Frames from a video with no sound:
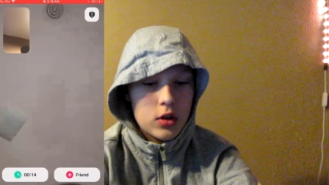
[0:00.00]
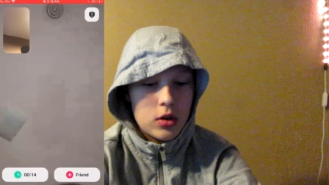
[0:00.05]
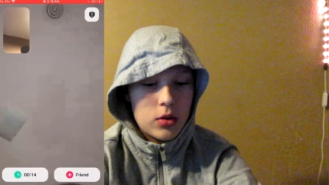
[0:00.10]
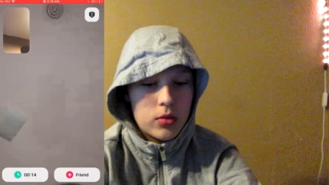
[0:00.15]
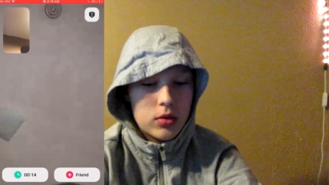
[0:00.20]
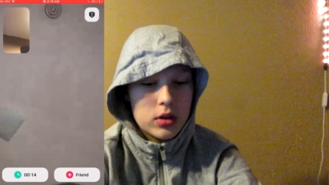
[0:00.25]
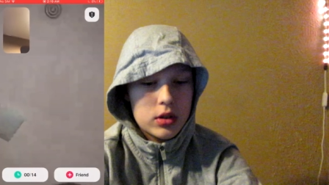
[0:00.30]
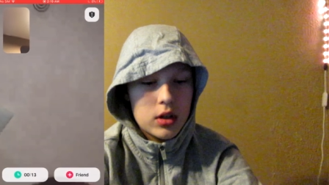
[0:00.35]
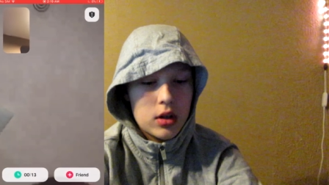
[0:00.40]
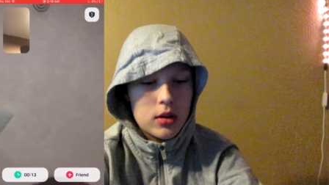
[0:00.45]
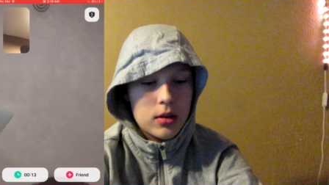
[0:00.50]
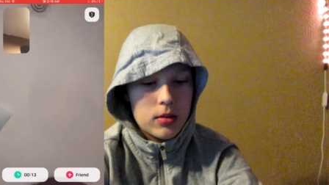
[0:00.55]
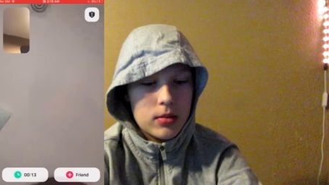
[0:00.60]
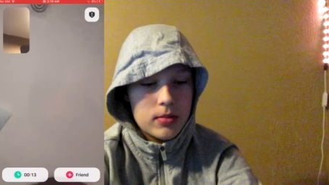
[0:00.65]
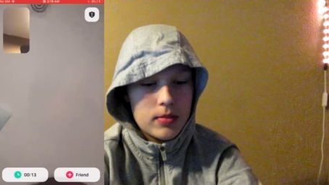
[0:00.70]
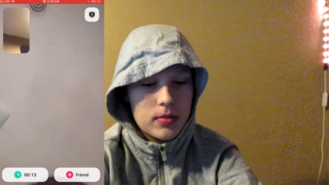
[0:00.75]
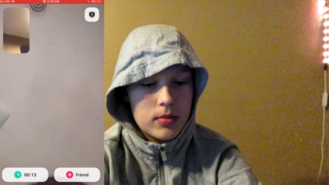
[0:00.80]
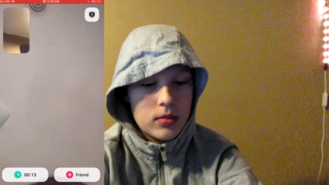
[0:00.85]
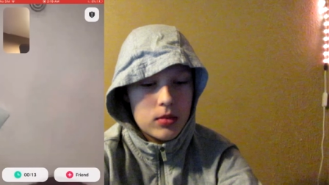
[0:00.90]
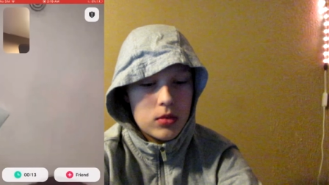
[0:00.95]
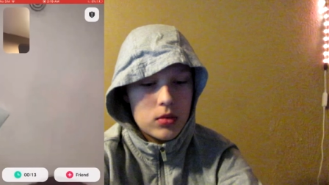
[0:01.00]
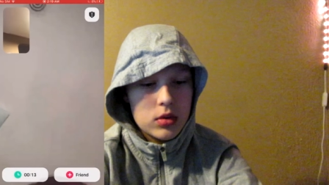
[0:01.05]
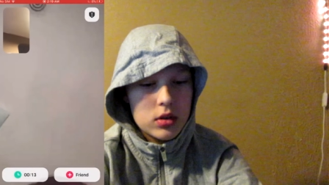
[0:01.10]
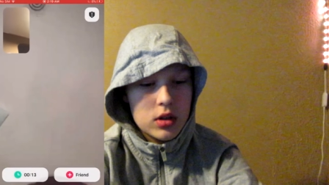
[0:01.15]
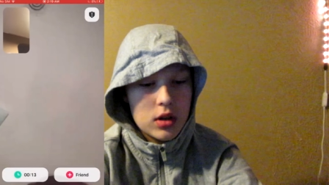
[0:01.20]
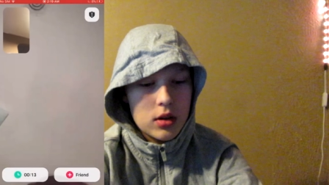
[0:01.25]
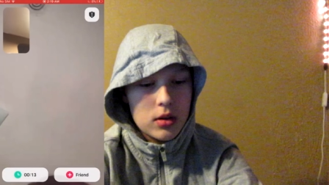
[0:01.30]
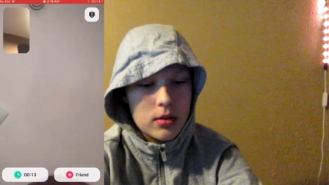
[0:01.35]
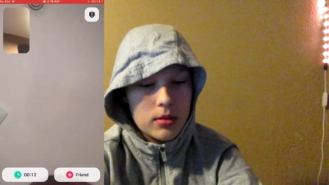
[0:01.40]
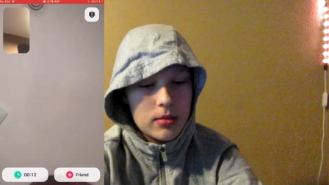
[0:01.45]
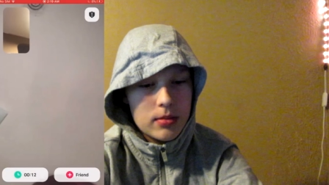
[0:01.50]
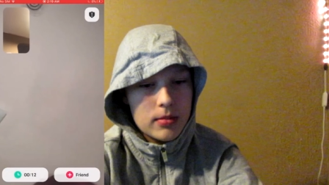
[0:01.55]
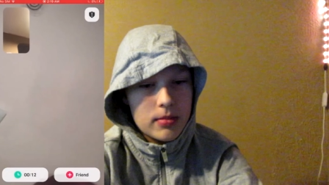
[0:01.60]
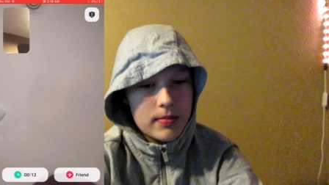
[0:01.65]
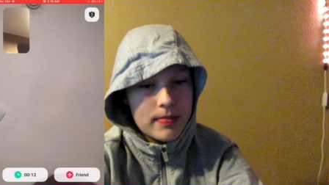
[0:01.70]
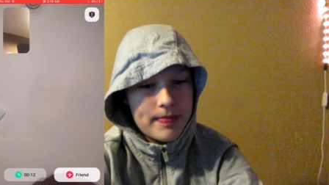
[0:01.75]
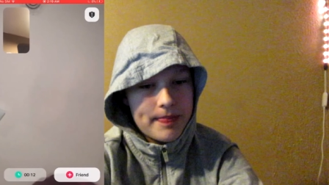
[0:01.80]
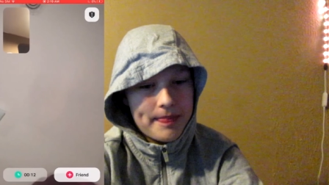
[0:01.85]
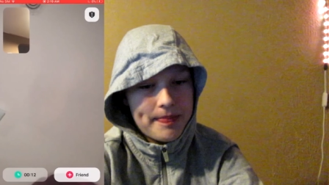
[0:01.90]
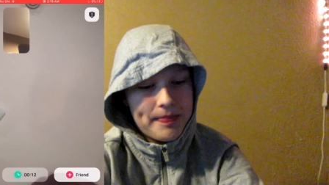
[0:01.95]
What's up? What's up?
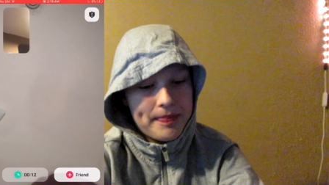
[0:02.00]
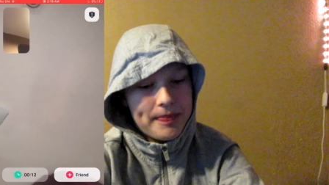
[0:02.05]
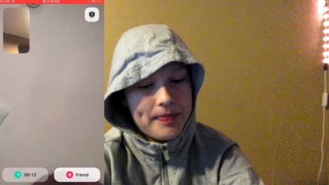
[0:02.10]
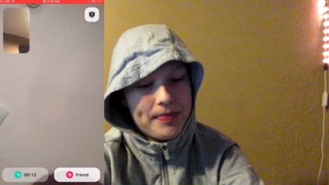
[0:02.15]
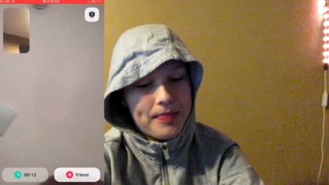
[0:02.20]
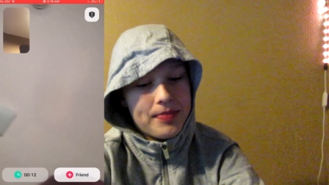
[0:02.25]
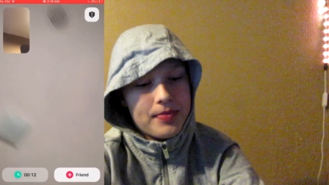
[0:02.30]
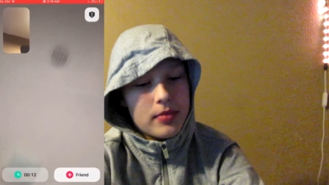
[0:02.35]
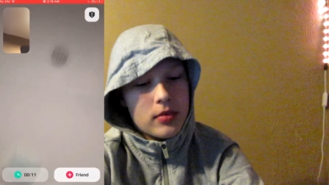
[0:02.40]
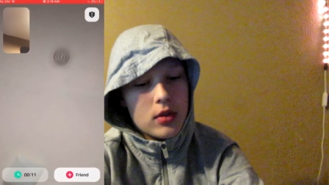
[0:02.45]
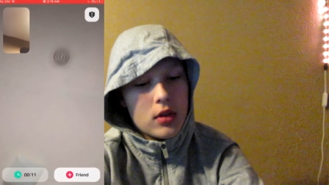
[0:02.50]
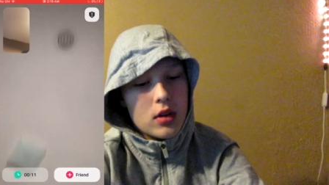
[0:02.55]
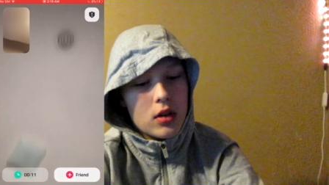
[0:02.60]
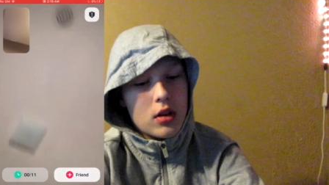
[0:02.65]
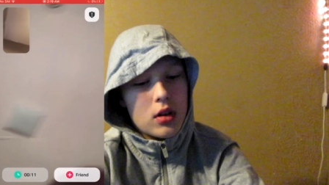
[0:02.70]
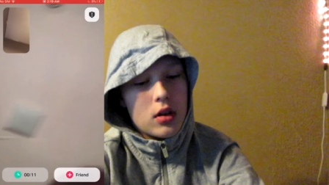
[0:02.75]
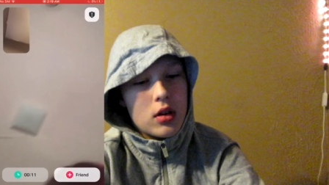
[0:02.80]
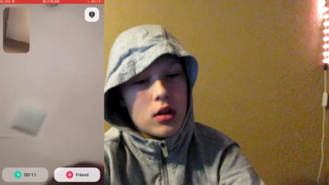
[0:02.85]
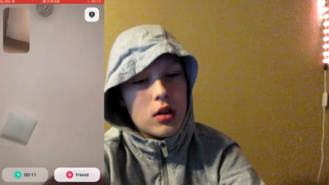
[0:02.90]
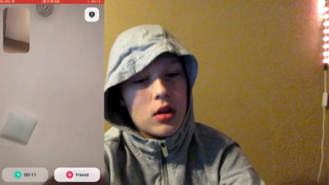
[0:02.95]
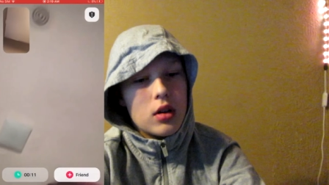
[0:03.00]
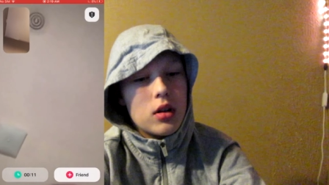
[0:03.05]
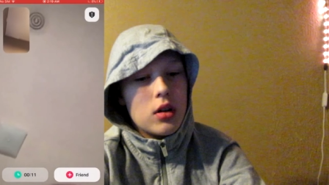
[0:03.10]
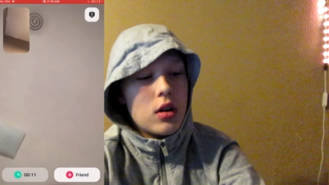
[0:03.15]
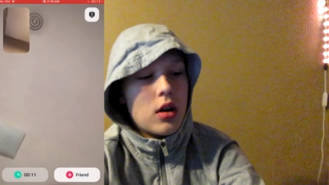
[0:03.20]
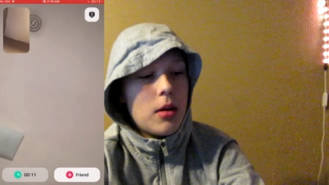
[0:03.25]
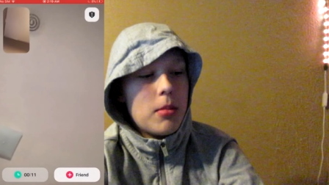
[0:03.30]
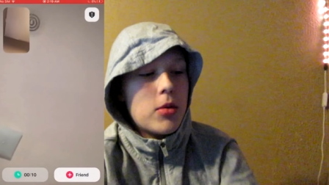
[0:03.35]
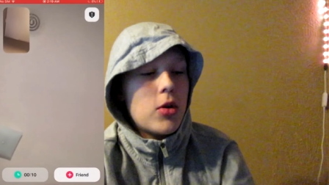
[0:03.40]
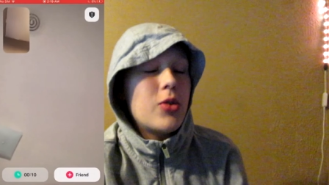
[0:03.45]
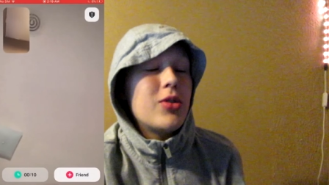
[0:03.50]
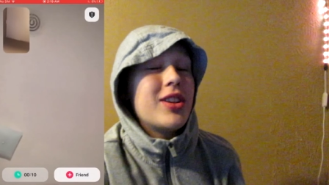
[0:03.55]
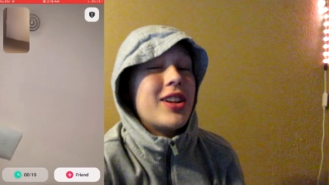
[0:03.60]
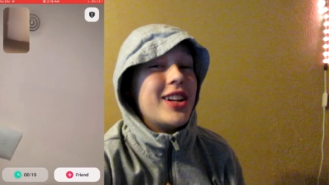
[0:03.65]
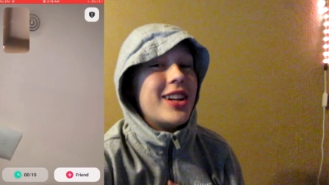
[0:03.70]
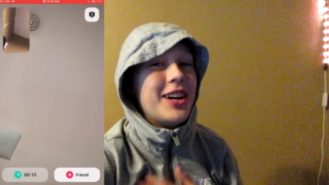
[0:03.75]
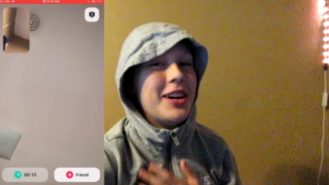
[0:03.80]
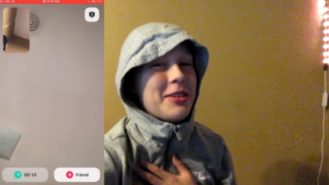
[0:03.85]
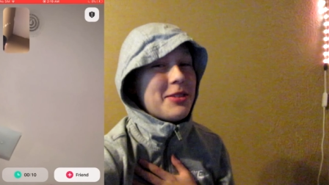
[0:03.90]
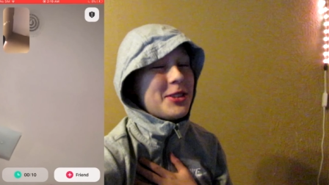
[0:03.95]
How old are you? I'm old
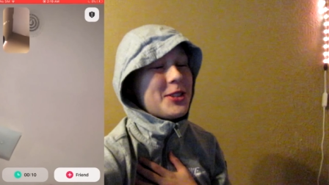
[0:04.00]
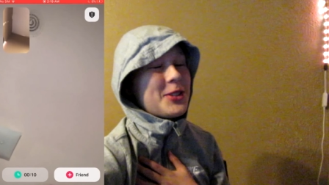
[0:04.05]
enough,